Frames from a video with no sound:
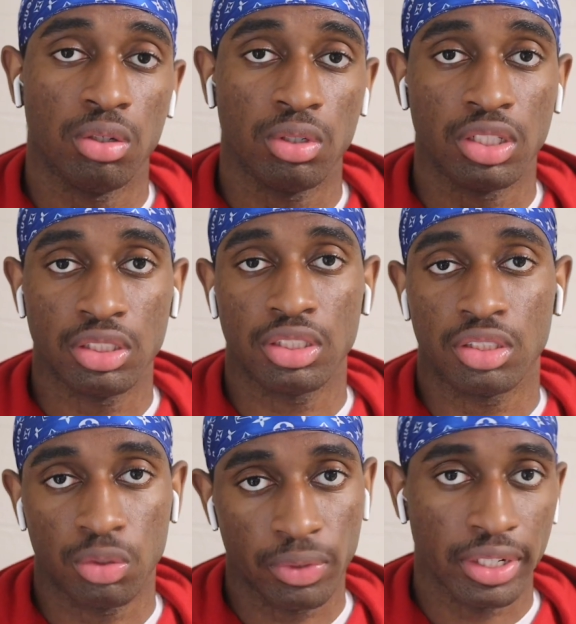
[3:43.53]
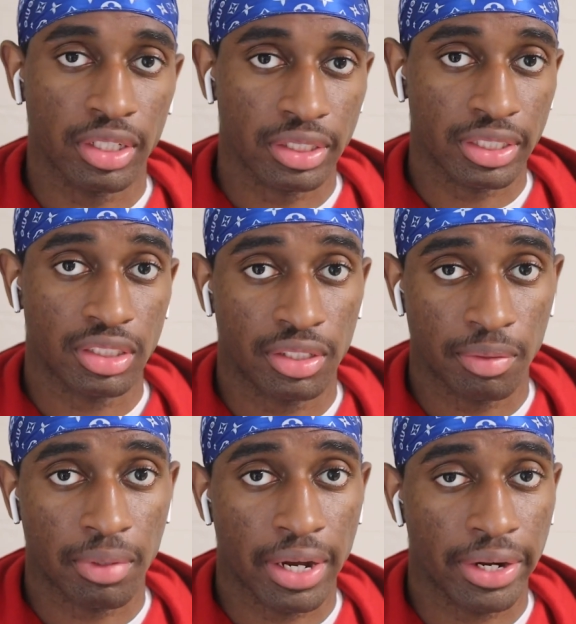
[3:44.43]
consistent with conditioning
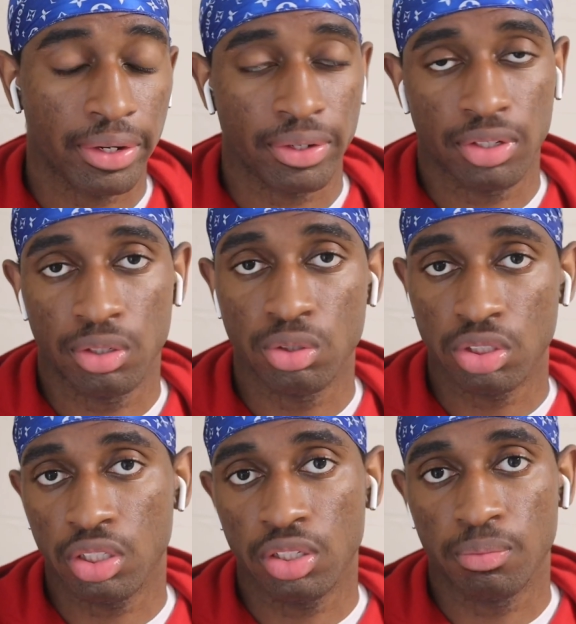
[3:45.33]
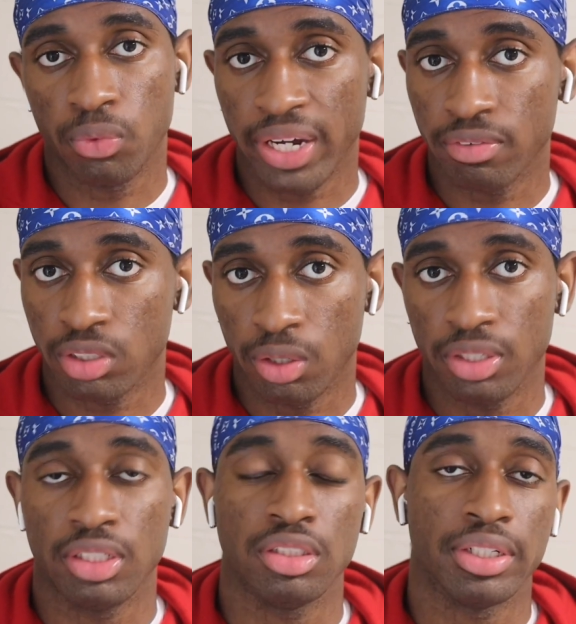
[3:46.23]
my hair. Usually wavers don't
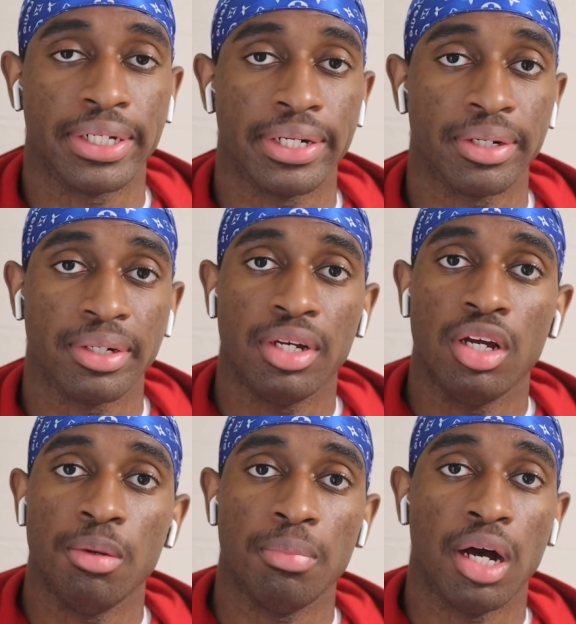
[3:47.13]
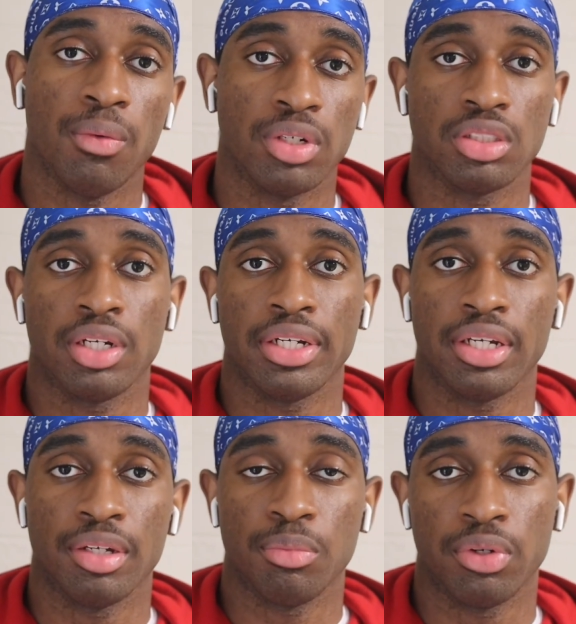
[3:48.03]
condition their hair, but I want to start
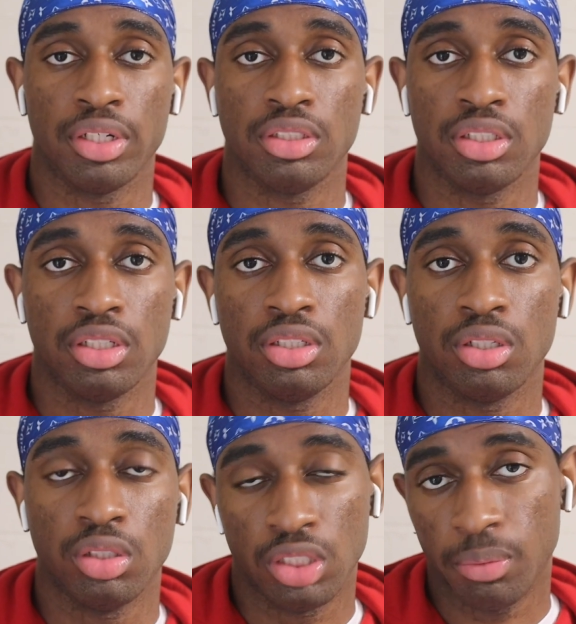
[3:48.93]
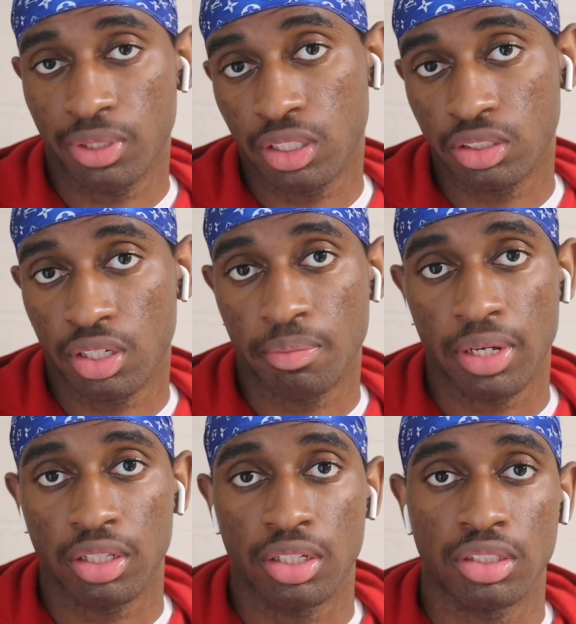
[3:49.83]
getting more into, deep conditioning
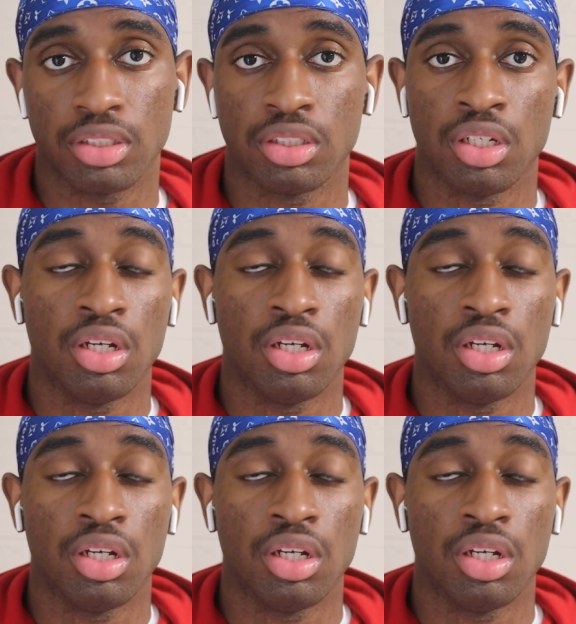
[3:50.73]
methods.